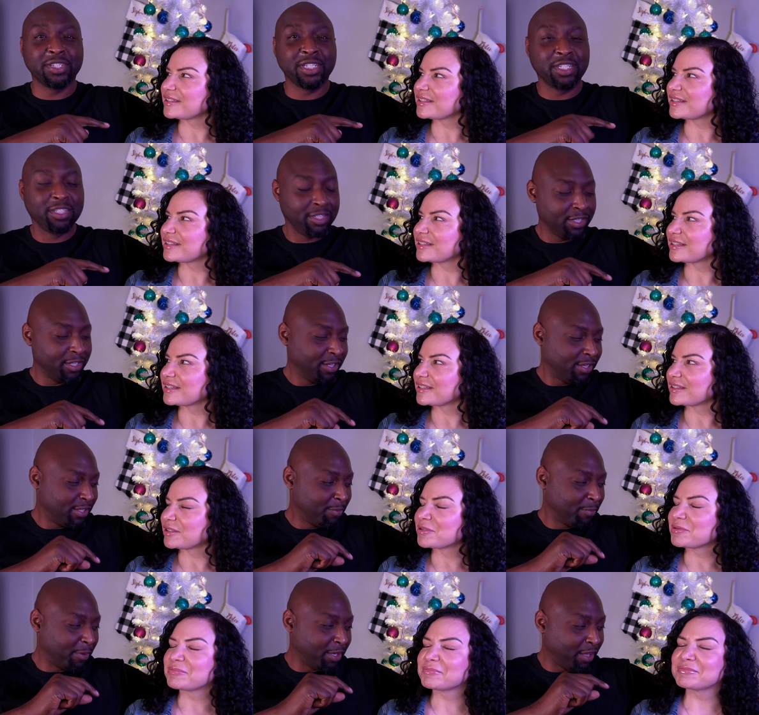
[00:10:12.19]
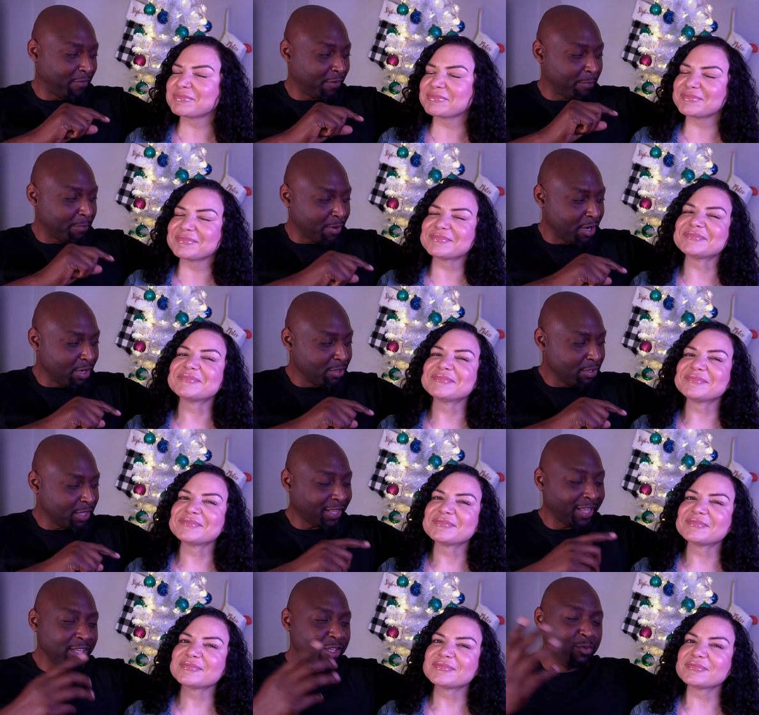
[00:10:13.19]
Speaker 1: on it, but if it
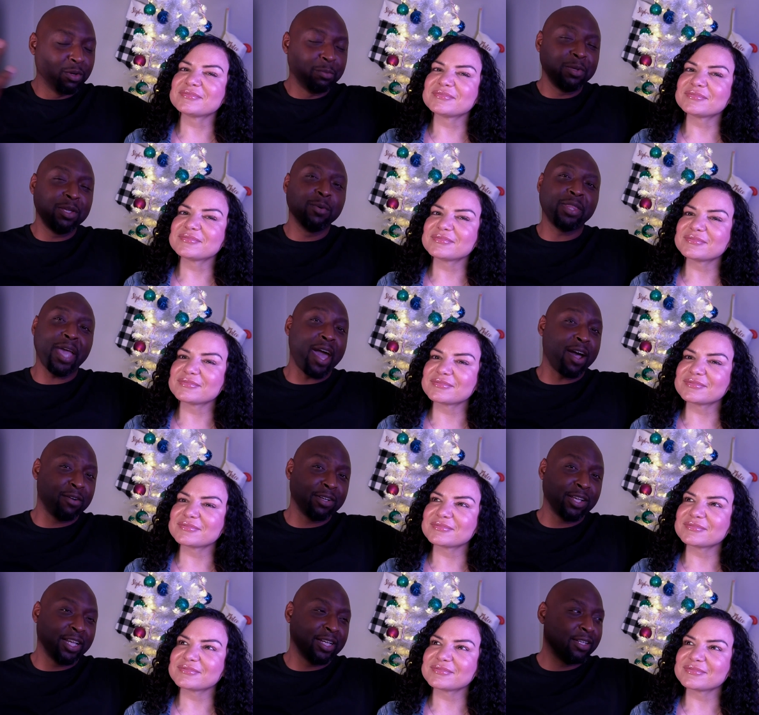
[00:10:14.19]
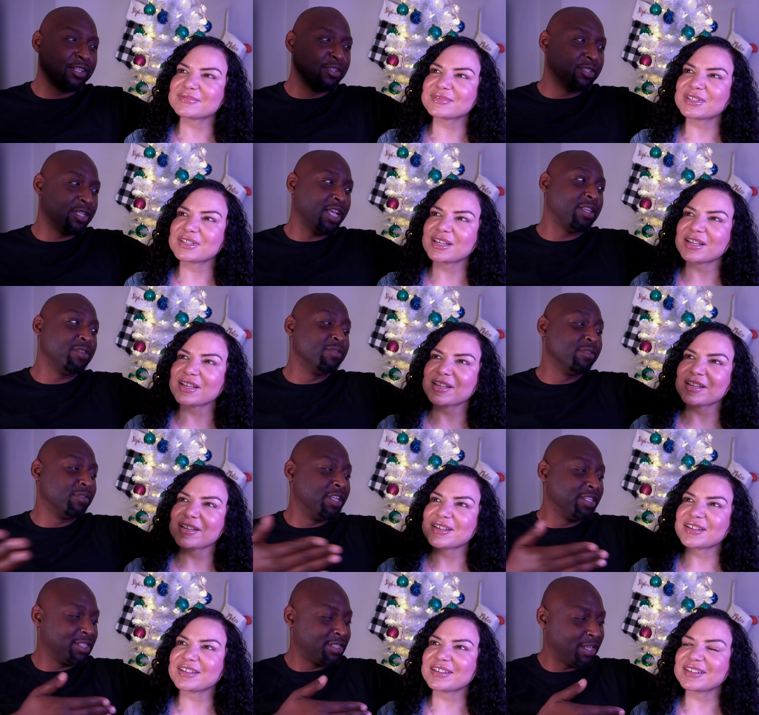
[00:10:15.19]
broke, then you would be without. And you say
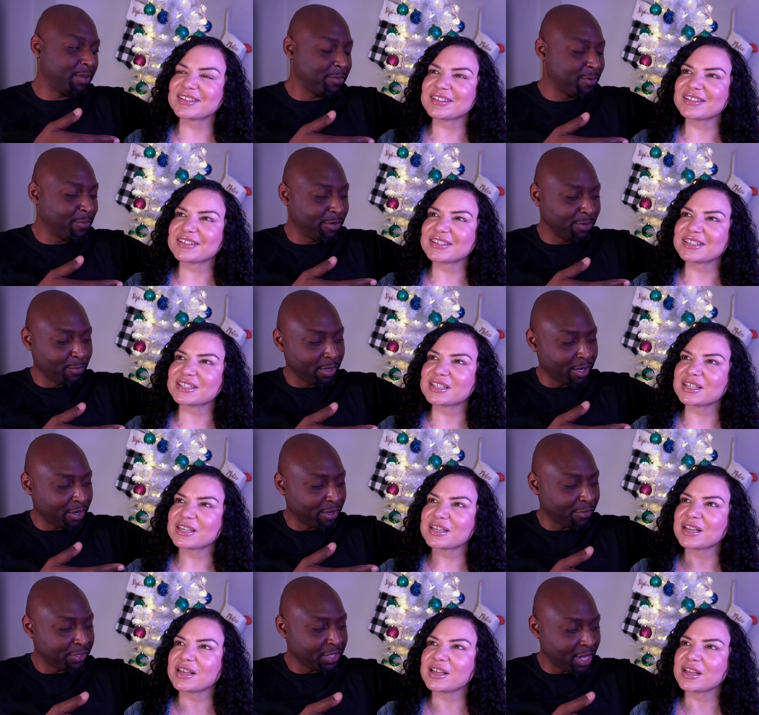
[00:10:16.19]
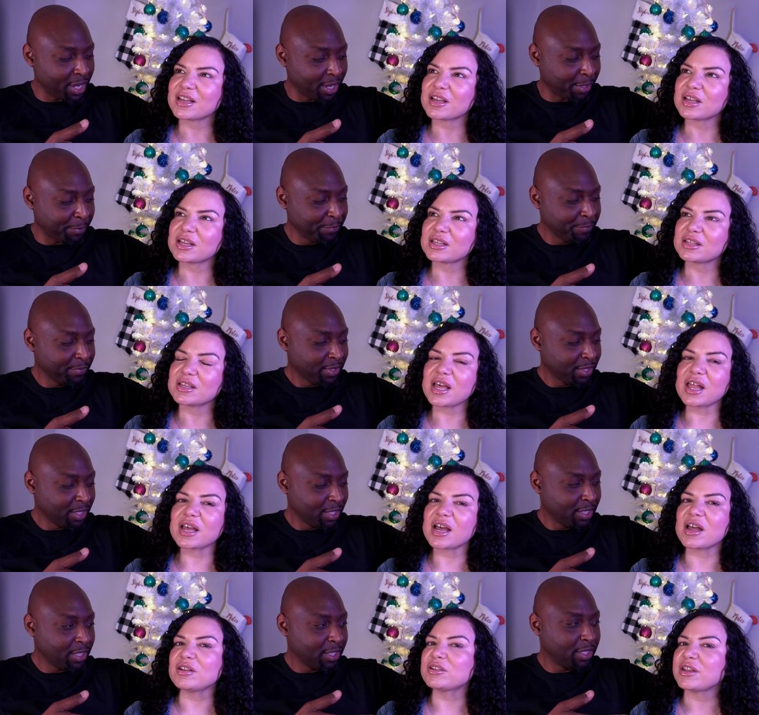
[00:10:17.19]
you this is something you want to wear all the time.
Speaker 2: Yeah,
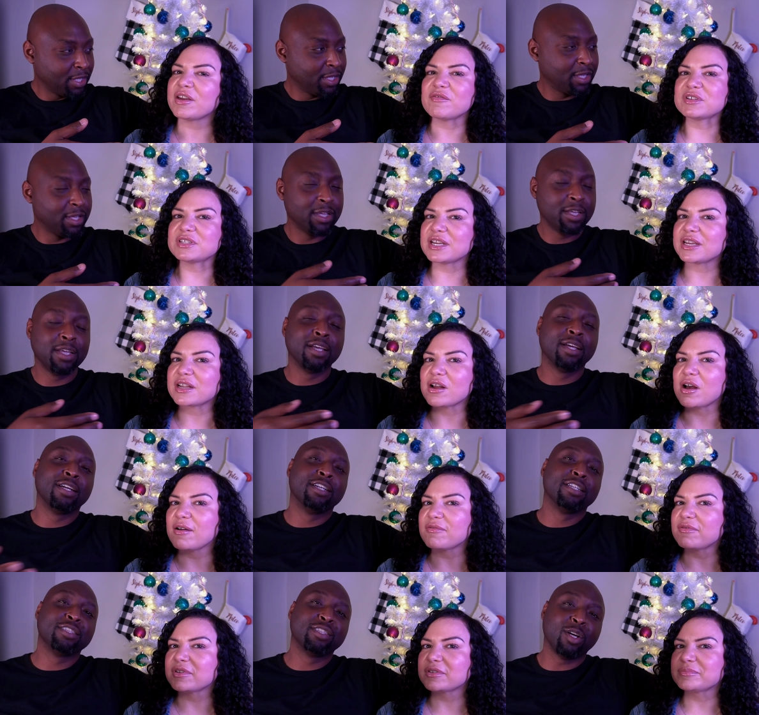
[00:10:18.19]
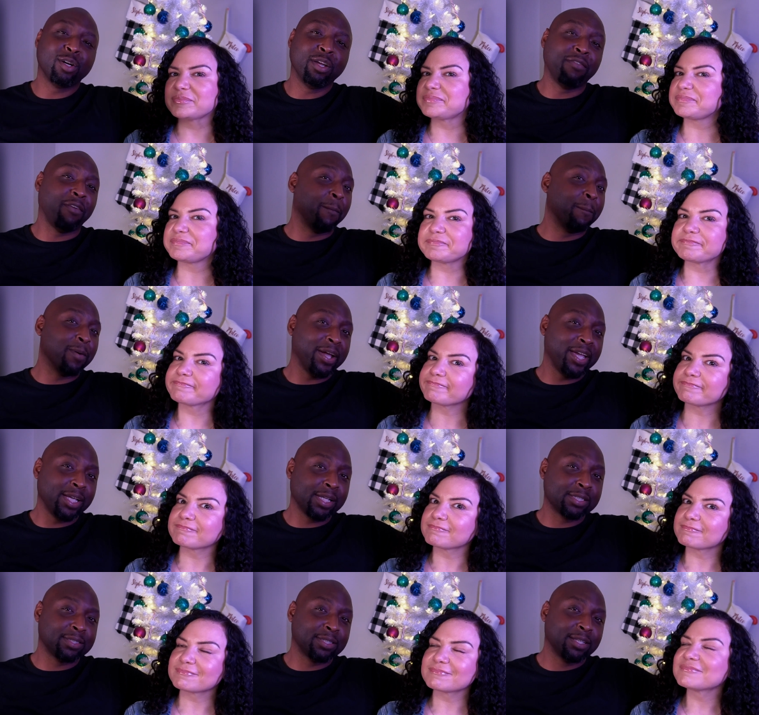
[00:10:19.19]
like I'll never take it off.
Speaker 1: So if it
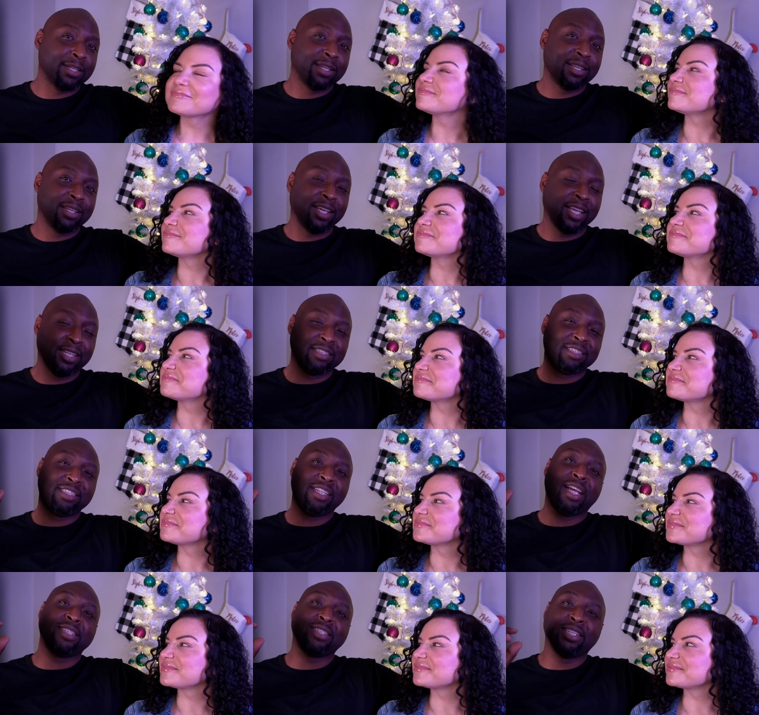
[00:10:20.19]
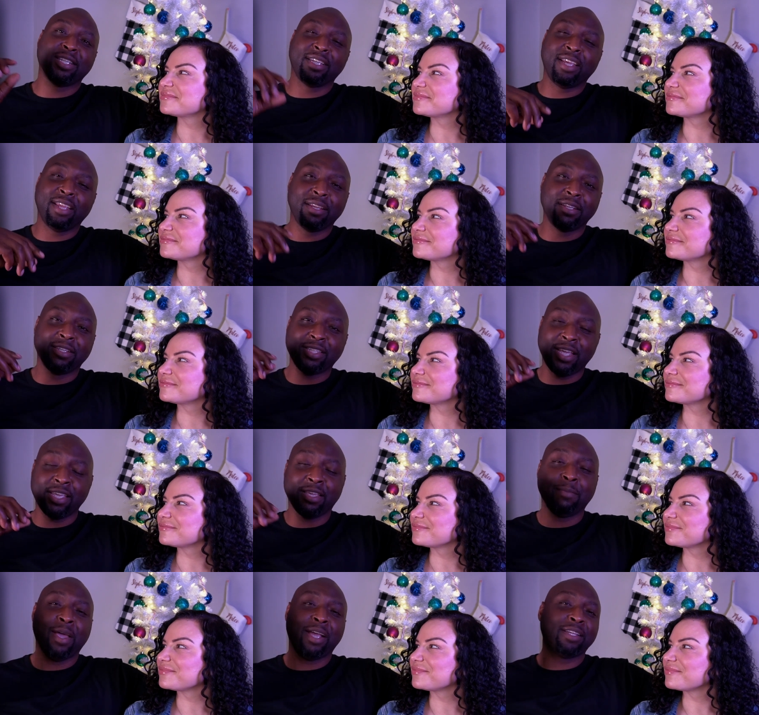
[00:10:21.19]
breaks and then she has to get it
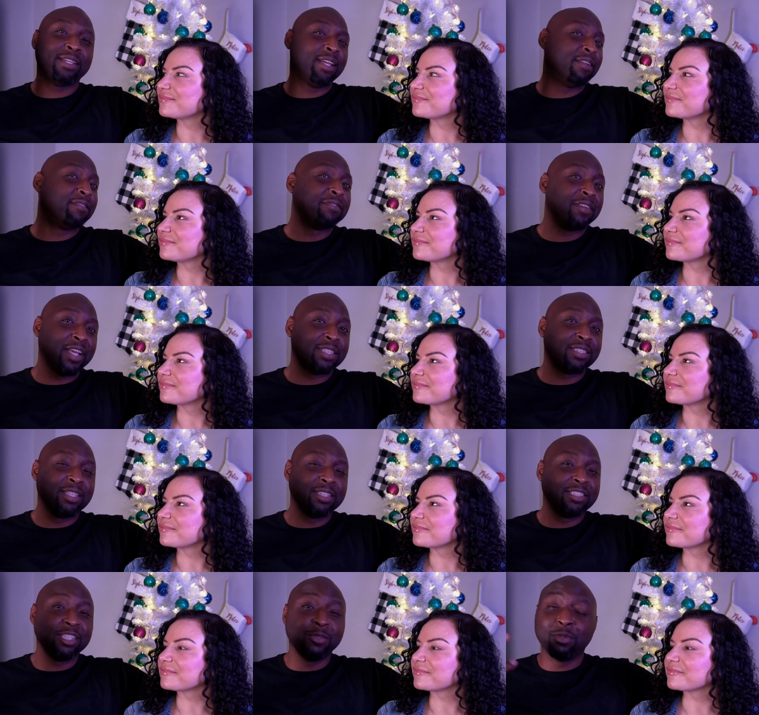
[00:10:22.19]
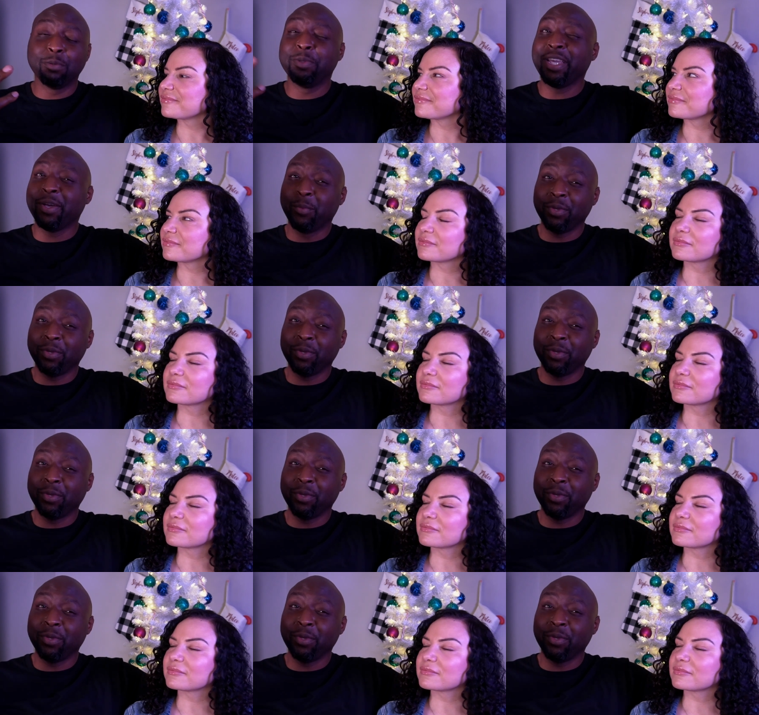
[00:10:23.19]
take it back to get it fixed, then she would be